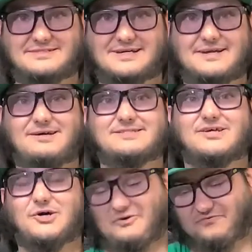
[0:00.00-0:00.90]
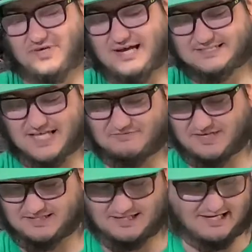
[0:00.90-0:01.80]
And also, if you guys have
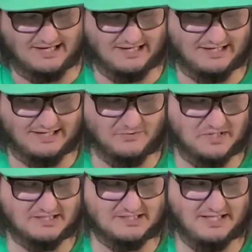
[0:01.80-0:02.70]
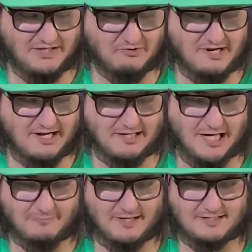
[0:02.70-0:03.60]
anything you want to see or any
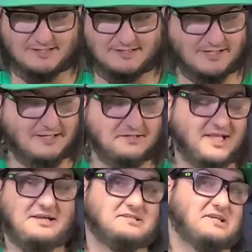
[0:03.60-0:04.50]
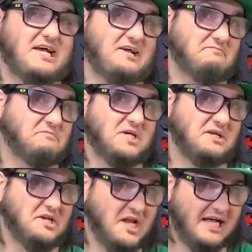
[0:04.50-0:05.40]
comments or things that I'm
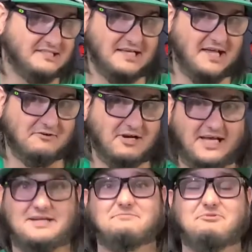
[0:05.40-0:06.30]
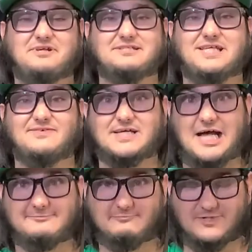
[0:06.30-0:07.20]
not saying right, please leave a
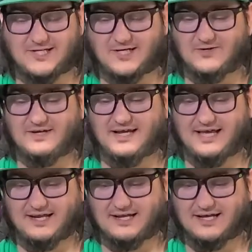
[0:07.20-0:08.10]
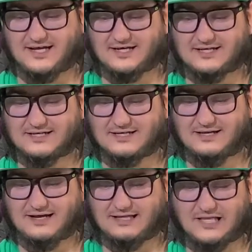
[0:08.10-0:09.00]
comment below, and
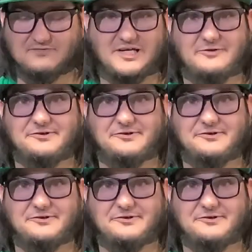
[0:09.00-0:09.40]
I'd love to hear